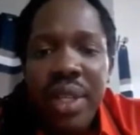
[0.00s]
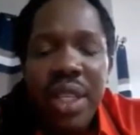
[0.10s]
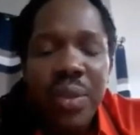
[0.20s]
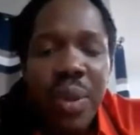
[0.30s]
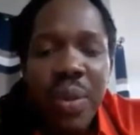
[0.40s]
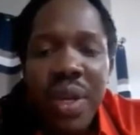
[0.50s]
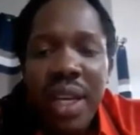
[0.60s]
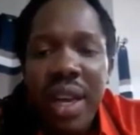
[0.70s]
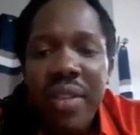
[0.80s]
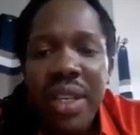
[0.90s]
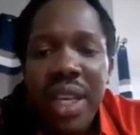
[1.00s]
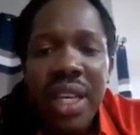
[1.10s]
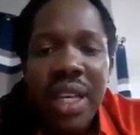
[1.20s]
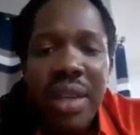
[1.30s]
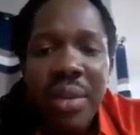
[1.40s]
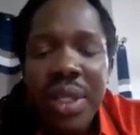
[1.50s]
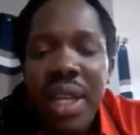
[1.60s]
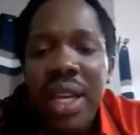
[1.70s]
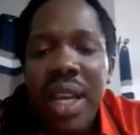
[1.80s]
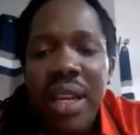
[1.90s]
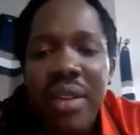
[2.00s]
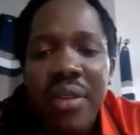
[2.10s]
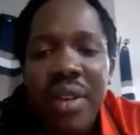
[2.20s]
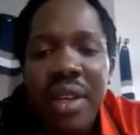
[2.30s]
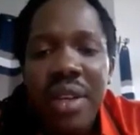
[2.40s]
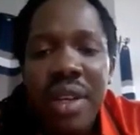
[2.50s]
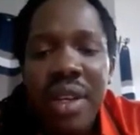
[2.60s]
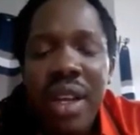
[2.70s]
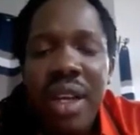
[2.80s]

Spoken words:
with these people not having any limits and any fear,